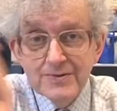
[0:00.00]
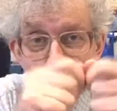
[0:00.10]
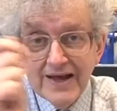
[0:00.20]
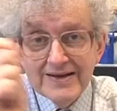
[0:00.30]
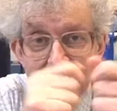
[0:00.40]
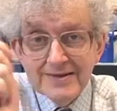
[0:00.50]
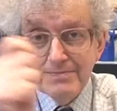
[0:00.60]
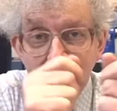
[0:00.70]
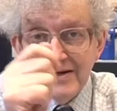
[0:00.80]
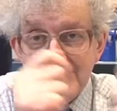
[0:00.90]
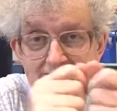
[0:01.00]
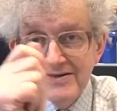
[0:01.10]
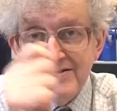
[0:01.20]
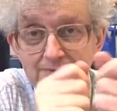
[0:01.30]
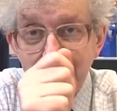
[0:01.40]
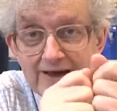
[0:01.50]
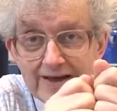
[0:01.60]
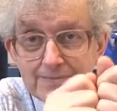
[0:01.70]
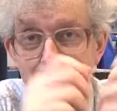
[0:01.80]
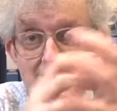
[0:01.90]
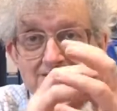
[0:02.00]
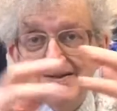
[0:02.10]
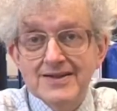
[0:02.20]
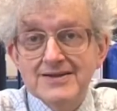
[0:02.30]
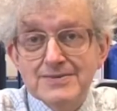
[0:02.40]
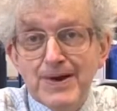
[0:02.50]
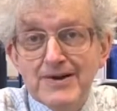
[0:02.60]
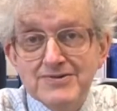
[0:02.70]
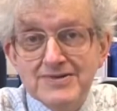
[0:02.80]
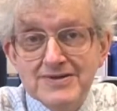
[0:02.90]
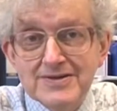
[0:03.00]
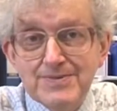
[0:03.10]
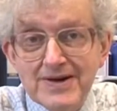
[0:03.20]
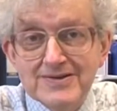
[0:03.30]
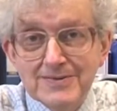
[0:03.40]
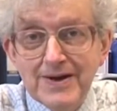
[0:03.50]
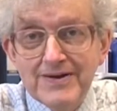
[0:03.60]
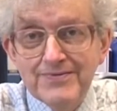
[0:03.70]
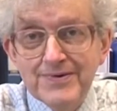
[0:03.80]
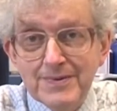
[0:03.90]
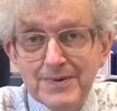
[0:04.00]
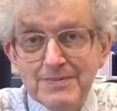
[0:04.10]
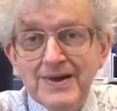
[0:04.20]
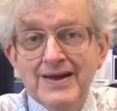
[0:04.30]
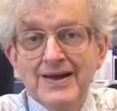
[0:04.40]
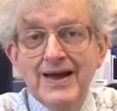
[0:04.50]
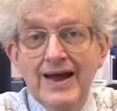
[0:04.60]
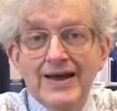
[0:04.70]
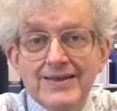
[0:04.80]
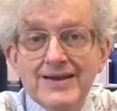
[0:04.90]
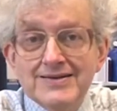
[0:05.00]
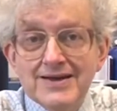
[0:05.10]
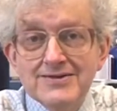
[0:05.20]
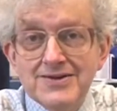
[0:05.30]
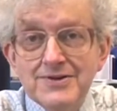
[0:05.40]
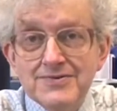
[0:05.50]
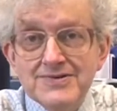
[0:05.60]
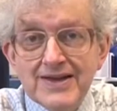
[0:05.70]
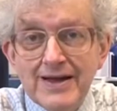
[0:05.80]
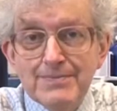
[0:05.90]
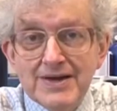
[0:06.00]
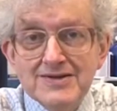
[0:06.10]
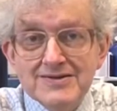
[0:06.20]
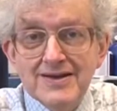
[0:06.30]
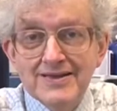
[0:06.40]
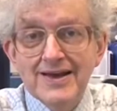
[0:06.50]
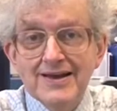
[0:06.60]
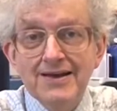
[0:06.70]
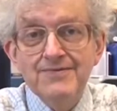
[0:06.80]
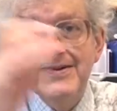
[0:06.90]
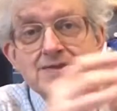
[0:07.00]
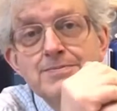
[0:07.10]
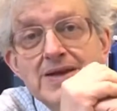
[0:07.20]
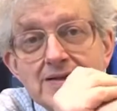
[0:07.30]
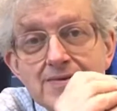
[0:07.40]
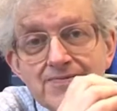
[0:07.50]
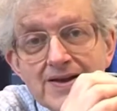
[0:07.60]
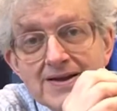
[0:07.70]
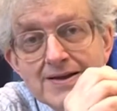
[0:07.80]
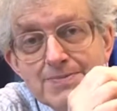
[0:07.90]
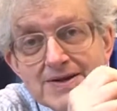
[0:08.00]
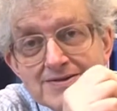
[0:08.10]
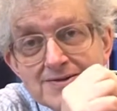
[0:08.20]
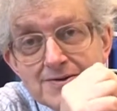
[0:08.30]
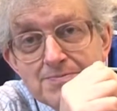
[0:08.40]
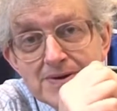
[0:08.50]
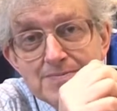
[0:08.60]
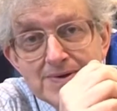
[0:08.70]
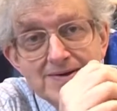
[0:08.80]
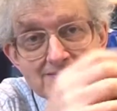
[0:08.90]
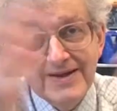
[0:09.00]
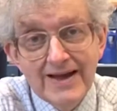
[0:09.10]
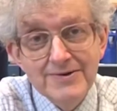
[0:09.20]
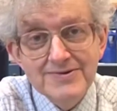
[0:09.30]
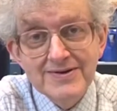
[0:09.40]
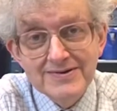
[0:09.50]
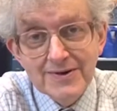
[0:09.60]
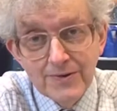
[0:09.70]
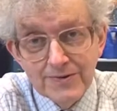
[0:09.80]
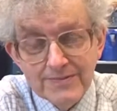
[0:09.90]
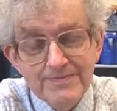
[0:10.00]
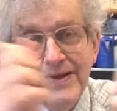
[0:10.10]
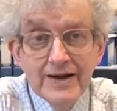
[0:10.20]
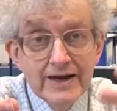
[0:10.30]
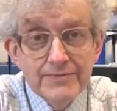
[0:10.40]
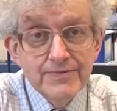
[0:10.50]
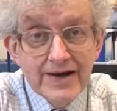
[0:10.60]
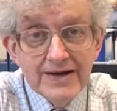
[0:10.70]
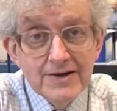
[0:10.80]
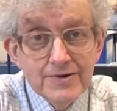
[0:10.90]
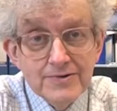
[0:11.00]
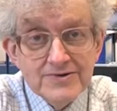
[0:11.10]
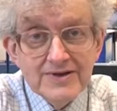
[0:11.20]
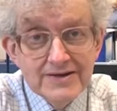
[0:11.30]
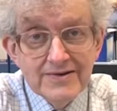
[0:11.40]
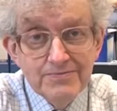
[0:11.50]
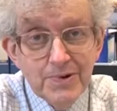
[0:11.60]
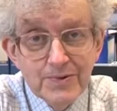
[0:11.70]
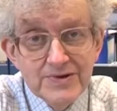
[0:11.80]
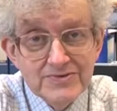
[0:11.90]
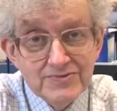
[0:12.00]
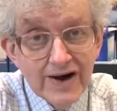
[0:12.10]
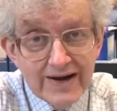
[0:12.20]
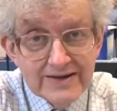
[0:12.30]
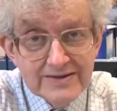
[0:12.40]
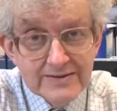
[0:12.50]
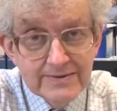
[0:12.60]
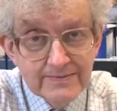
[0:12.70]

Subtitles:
who lights the match is okay because the explosion spreads away from them, and it does huge damage, and they're left in the middle feeling a bit stupid because the house has gone. It really looks as if Paul is right.